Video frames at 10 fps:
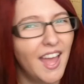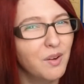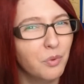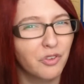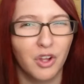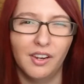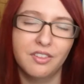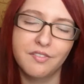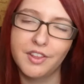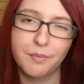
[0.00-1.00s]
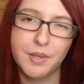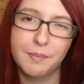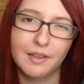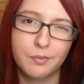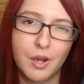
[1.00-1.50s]
And we've got lots of other
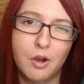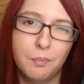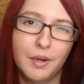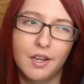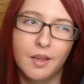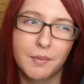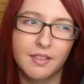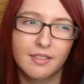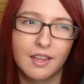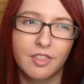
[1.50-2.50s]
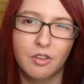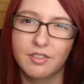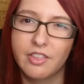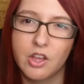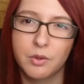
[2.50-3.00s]
people as well, but I must say
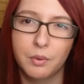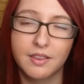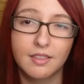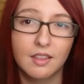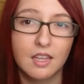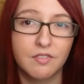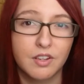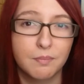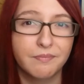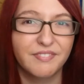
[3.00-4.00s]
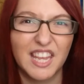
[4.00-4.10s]
those are the only ones that even